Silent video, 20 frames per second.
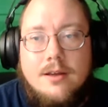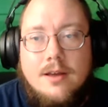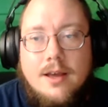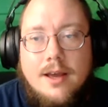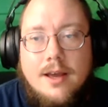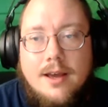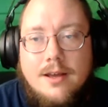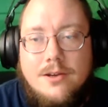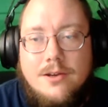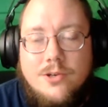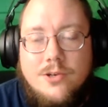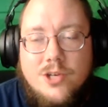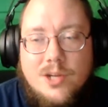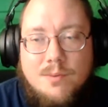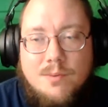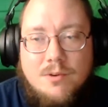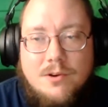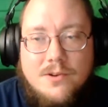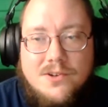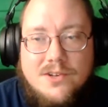And she
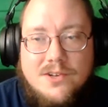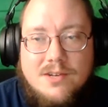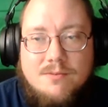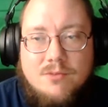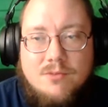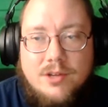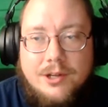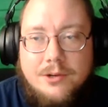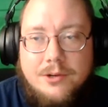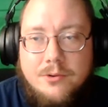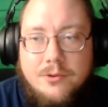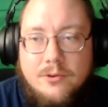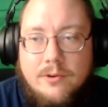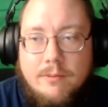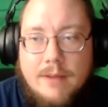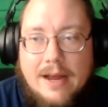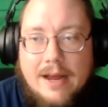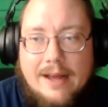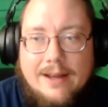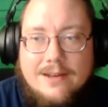produces some really cool
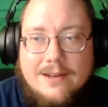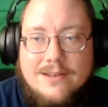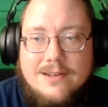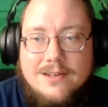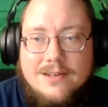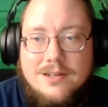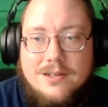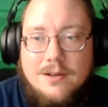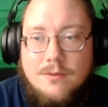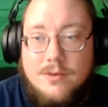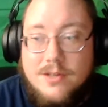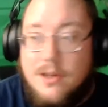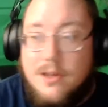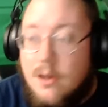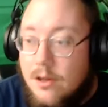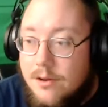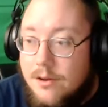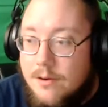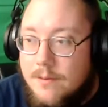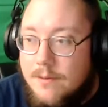bags as a
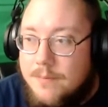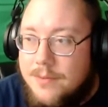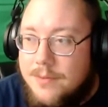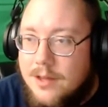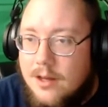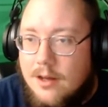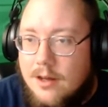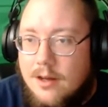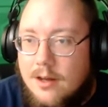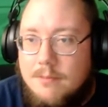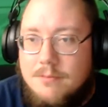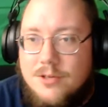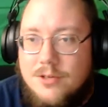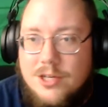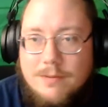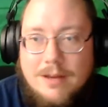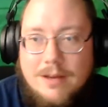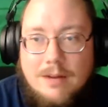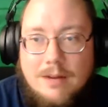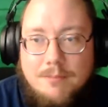result. Um,
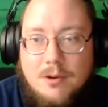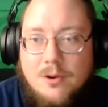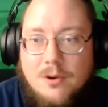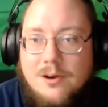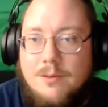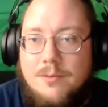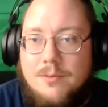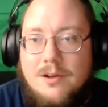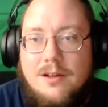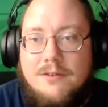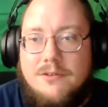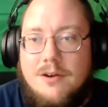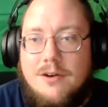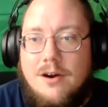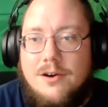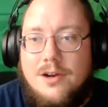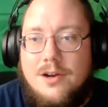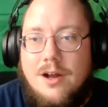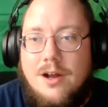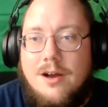she made a poker ball for
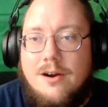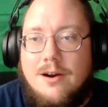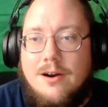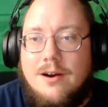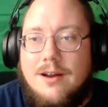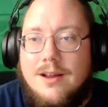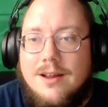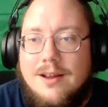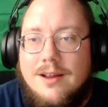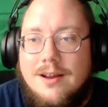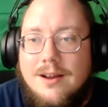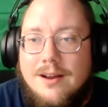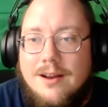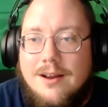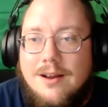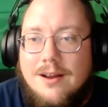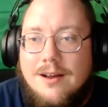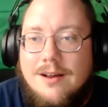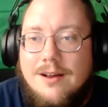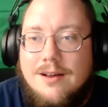our daughter.
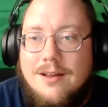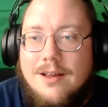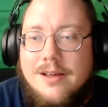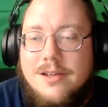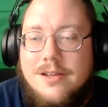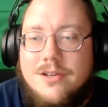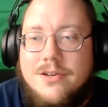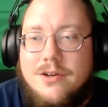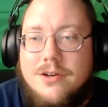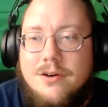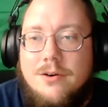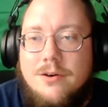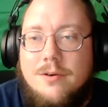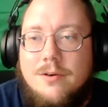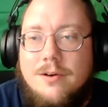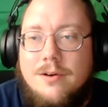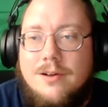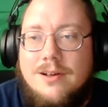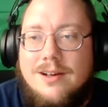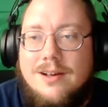And so